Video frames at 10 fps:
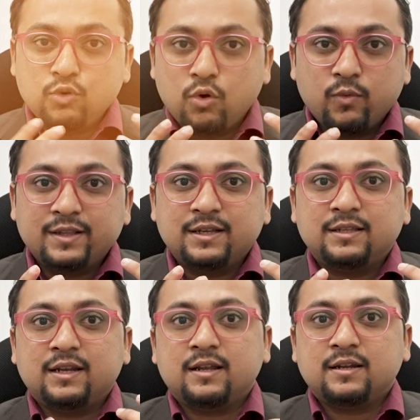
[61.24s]
know whether
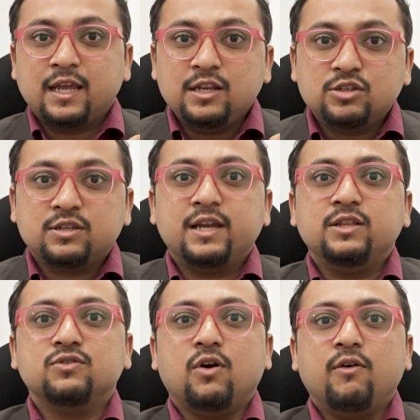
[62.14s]
there are any
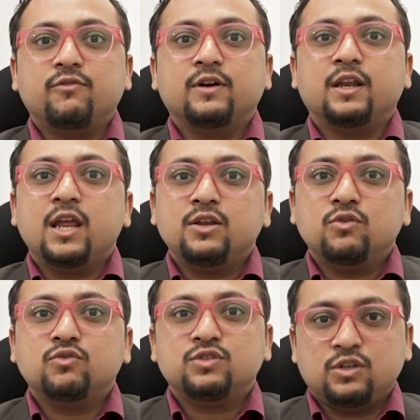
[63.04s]
signs of
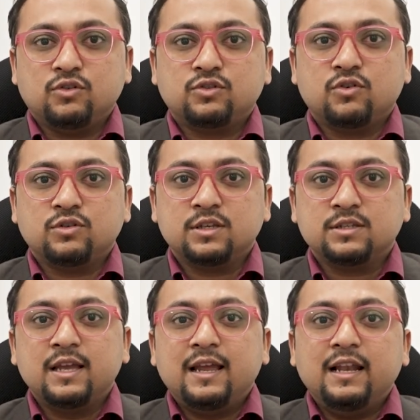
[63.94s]

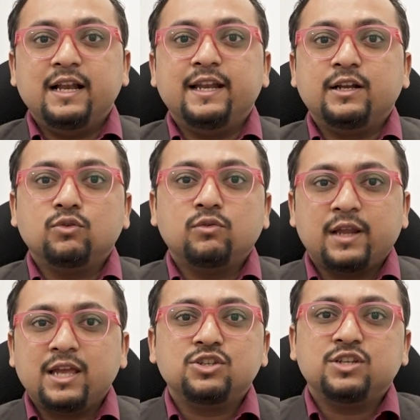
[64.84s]
craniosynostosis leading to
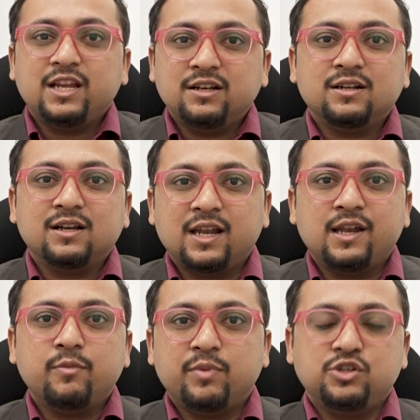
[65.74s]
raised
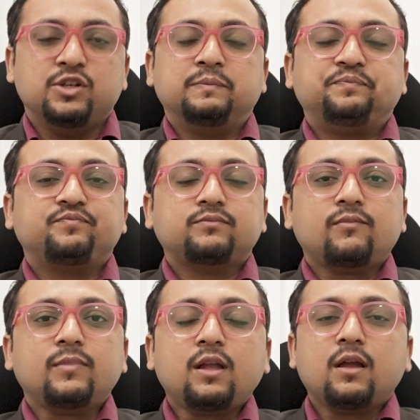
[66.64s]
intracranial pressure.
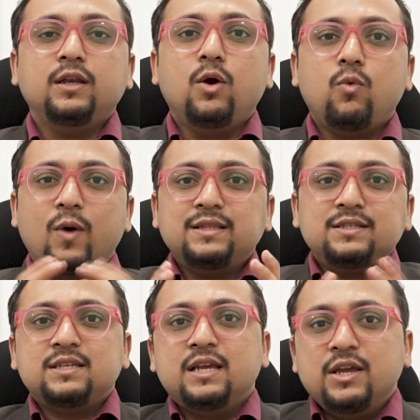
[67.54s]
Now,
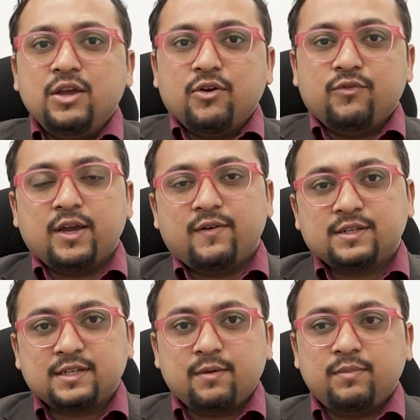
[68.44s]
once we have
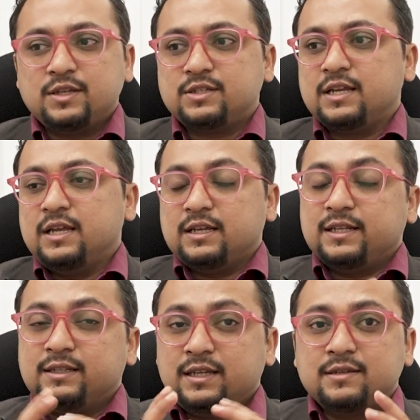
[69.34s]
established
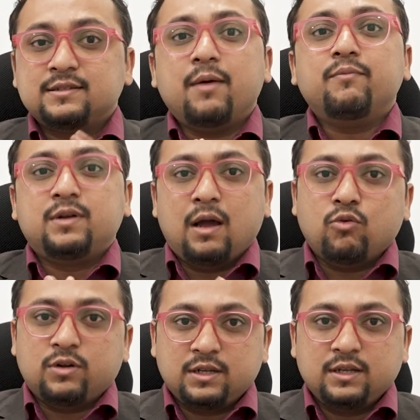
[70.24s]
that there is some
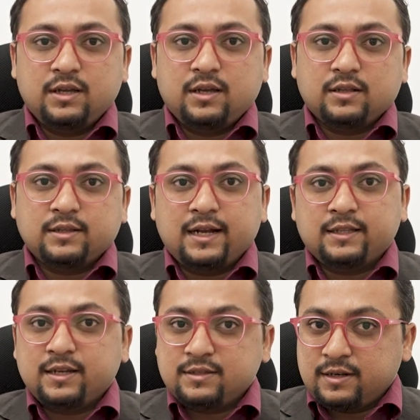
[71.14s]
doubt that
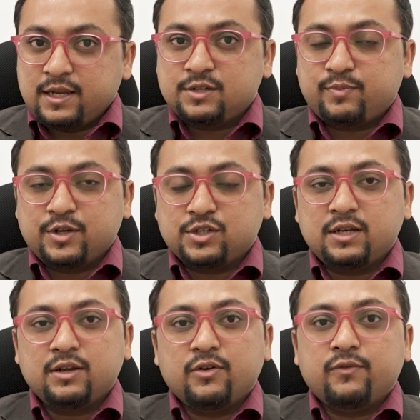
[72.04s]
there is a raised pressure,
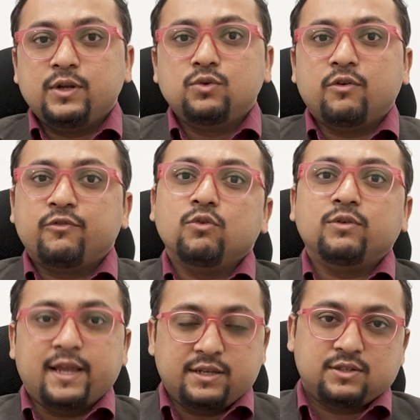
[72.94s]
we do a few
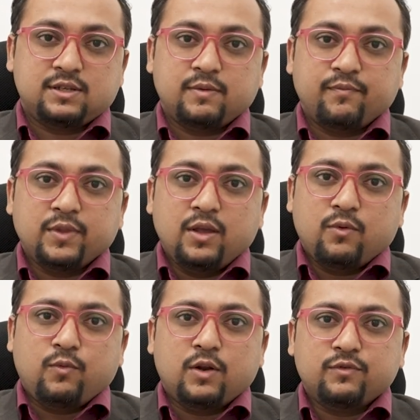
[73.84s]
tests.
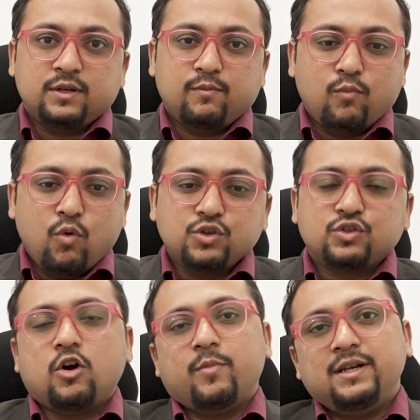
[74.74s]
One of the most
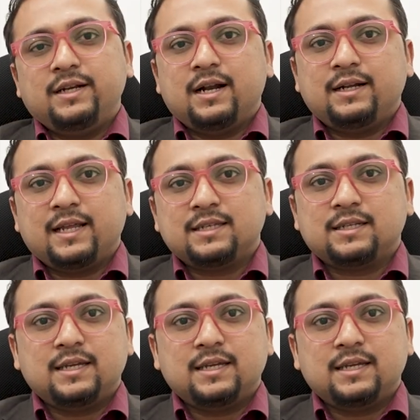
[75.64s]
commonly done tests